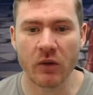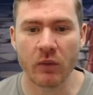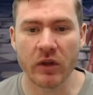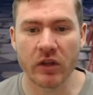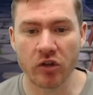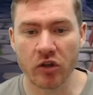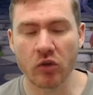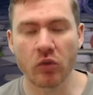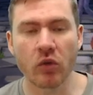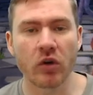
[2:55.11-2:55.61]
we
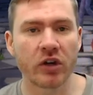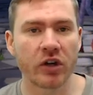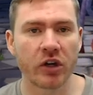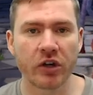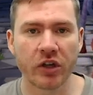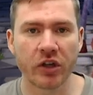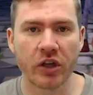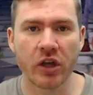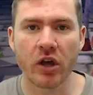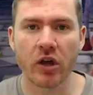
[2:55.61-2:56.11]
do want her
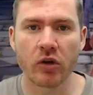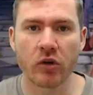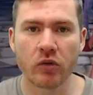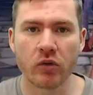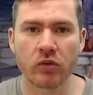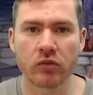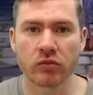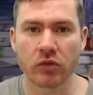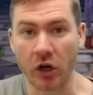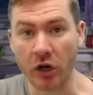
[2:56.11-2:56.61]
to
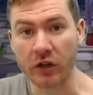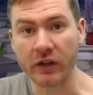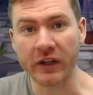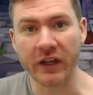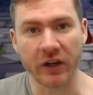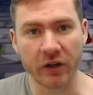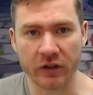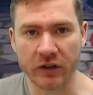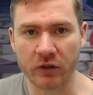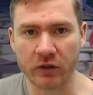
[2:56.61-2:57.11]
go
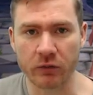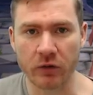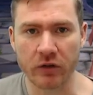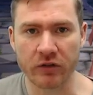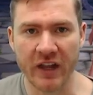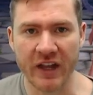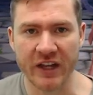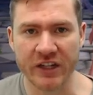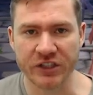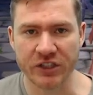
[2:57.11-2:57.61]
earlier in the
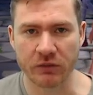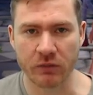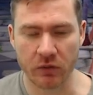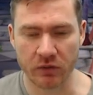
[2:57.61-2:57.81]
rotation.